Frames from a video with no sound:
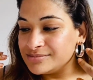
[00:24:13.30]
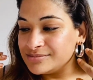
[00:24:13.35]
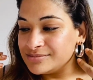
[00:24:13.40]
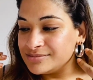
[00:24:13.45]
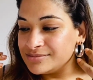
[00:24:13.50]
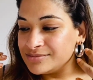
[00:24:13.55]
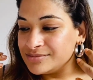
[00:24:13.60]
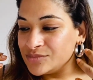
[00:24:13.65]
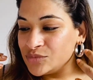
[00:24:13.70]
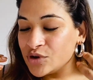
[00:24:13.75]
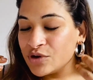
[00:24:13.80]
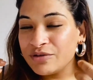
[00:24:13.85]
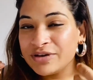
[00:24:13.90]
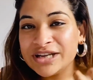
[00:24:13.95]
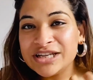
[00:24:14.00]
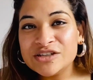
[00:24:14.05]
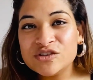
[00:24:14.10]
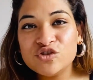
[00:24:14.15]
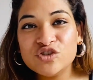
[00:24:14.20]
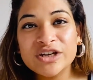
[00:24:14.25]
you're very
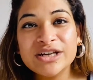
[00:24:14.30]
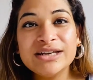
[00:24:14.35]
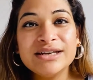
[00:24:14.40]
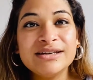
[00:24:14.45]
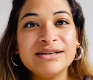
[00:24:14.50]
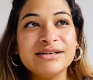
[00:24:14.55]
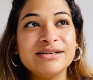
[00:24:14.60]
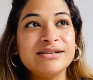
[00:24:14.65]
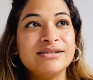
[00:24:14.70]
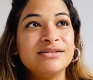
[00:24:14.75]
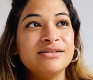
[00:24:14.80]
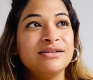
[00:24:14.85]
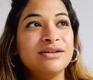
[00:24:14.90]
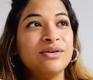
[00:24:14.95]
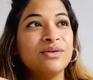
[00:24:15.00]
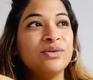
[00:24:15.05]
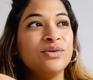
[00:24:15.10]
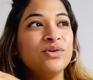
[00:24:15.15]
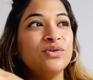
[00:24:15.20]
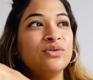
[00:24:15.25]
gentle,
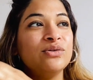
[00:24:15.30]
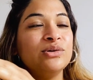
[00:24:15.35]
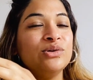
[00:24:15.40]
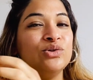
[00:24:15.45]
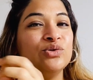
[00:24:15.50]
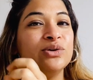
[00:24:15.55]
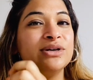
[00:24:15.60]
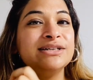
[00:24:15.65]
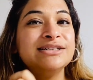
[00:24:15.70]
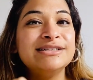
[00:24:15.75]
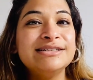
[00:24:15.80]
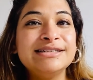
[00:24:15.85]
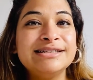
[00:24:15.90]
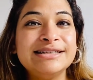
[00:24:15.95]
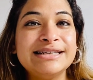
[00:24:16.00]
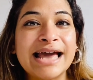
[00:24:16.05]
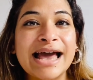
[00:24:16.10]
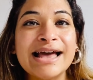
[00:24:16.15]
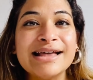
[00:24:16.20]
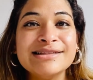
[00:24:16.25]
you are
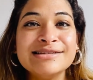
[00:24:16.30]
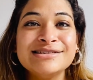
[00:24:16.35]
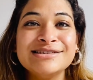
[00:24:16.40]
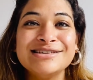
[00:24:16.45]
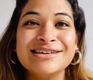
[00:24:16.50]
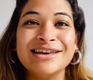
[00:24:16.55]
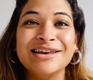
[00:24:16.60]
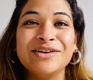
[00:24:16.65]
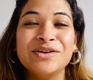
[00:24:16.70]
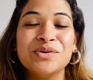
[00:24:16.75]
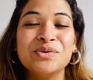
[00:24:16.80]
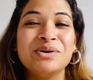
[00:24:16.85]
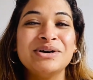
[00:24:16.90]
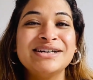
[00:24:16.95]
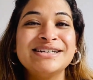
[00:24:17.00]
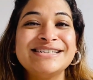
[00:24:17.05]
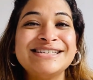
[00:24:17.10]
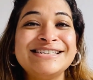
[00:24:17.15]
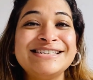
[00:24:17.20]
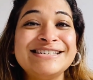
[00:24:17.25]
dancing, you are
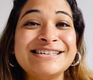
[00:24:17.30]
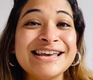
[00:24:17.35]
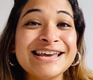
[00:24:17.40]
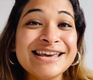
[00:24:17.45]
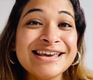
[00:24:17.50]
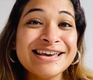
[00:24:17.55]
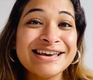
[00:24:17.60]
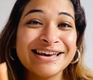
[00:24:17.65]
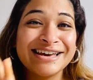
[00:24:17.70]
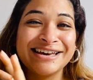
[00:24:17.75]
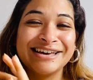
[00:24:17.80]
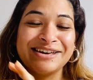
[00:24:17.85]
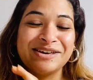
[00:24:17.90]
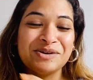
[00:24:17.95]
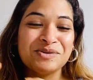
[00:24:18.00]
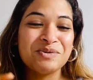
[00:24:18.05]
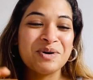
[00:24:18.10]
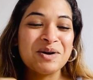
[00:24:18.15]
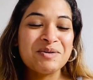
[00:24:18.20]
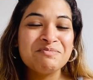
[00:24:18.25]
singing, you
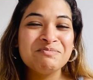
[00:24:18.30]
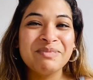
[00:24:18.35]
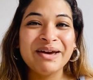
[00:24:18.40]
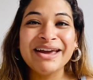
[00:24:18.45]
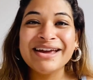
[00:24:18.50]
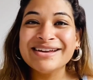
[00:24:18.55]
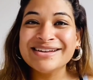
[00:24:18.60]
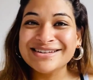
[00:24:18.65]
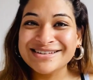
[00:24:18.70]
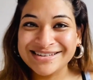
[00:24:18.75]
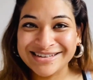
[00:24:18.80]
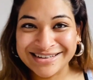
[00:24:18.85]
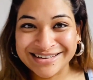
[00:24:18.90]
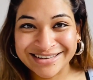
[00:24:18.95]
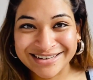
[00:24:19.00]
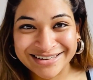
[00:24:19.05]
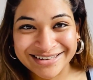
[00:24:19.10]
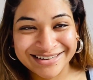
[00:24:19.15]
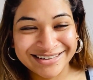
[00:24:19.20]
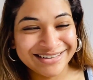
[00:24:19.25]
are
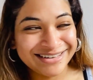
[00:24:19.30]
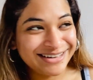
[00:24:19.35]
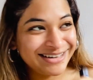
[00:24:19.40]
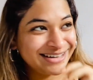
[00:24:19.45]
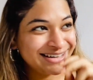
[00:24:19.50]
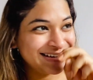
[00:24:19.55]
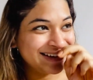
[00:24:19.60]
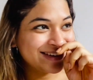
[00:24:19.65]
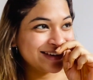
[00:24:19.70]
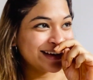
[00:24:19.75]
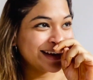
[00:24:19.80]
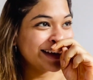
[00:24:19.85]
painting. Okay,